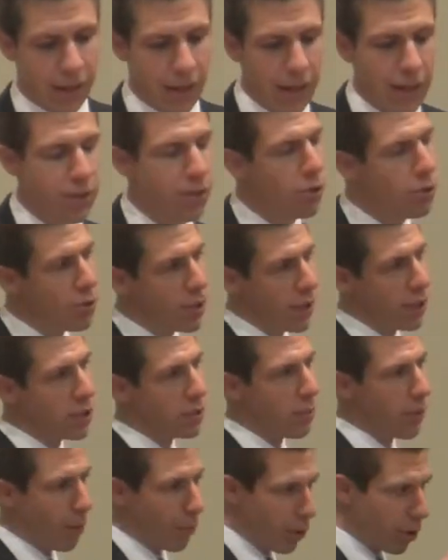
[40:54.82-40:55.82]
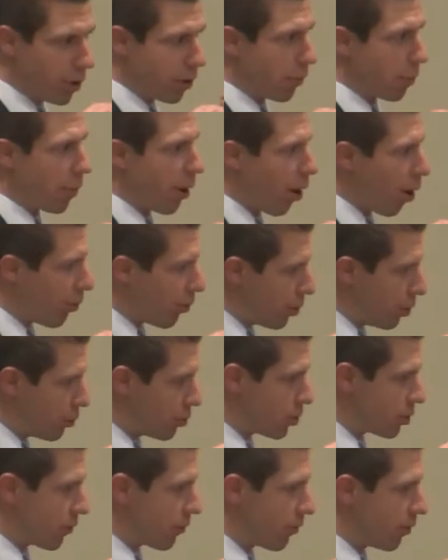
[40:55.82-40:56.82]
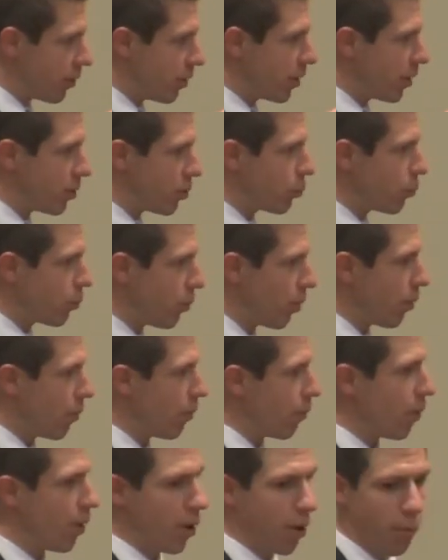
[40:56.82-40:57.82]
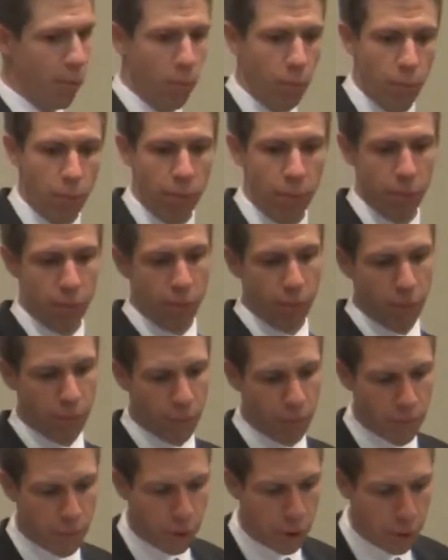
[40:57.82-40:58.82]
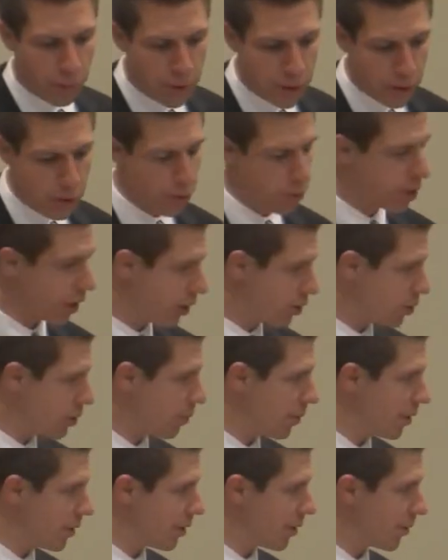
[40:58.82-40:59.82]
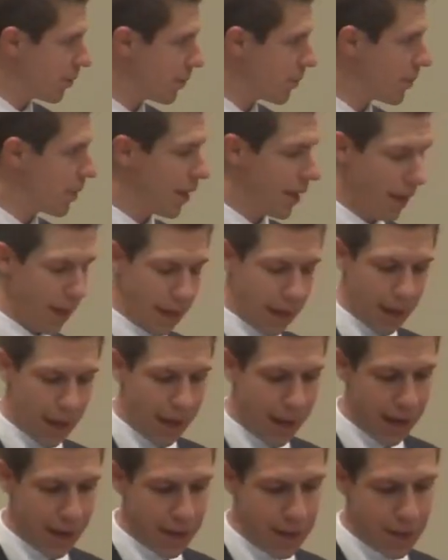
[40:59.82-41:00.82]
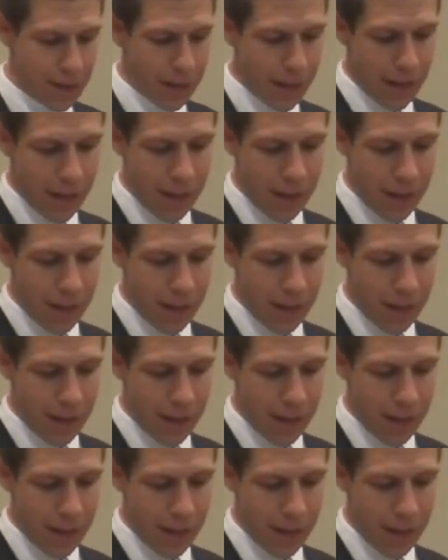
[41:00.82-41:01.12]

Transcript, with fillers: In the New Testament, I look up all the uses of this um, verb in the New Testament, and